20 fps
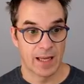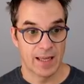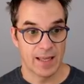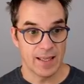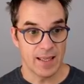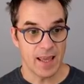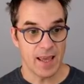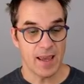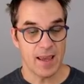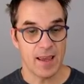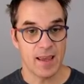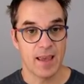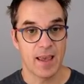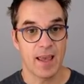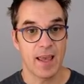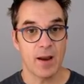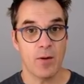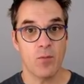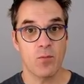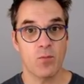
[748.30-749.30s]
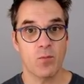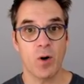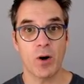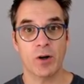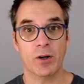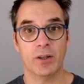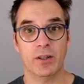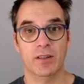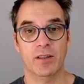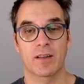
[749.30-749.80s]
yay, it
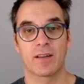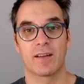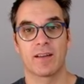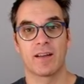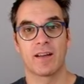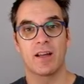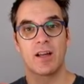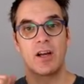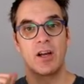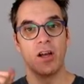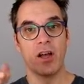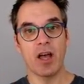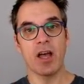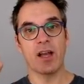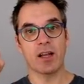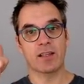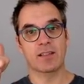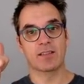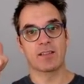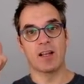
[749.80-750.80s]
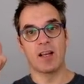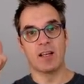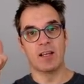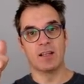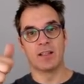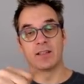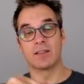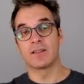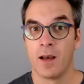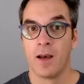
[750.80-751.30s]
worked.
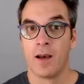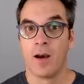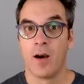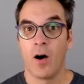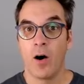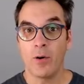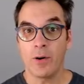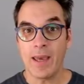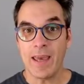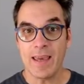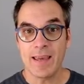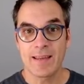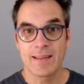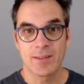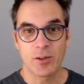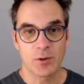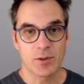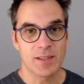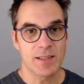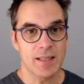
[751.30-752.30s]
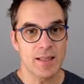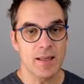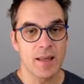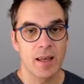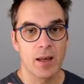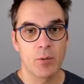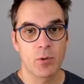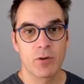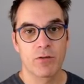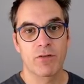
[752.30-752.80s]
Excellent. Okay, so see, it
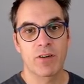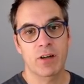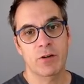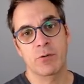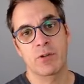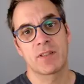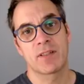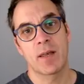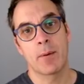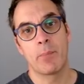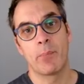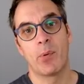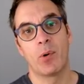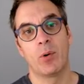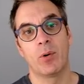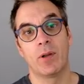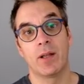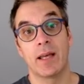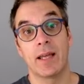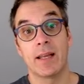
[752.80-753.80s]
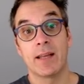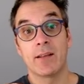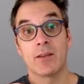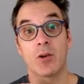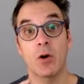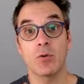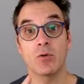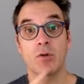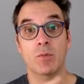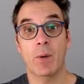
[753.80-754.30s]
was very simple and
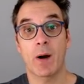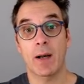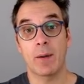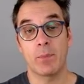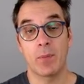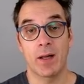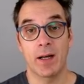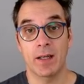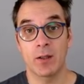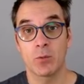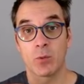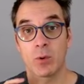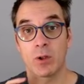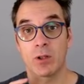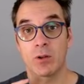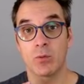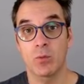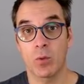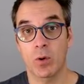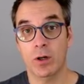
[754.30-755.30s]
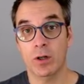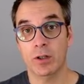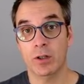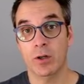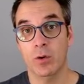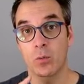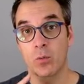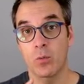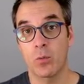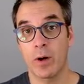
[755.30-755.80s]
those pipelines will work
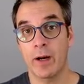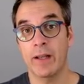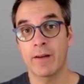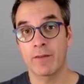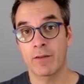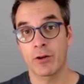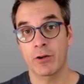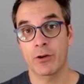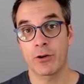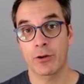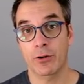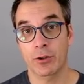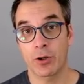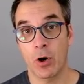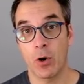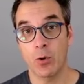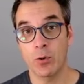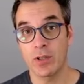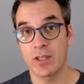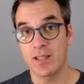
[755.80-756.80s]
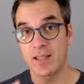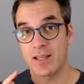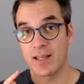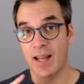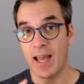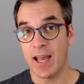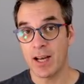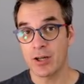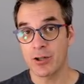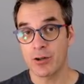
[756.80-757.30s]
whatever your code is in
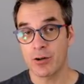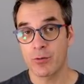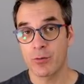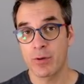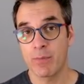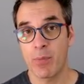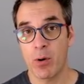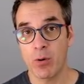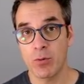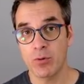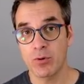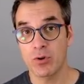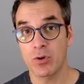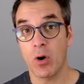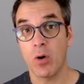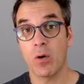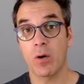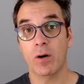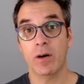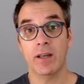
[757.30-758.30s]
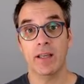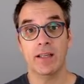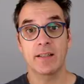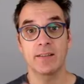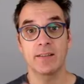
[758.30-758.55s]
Azure repos or in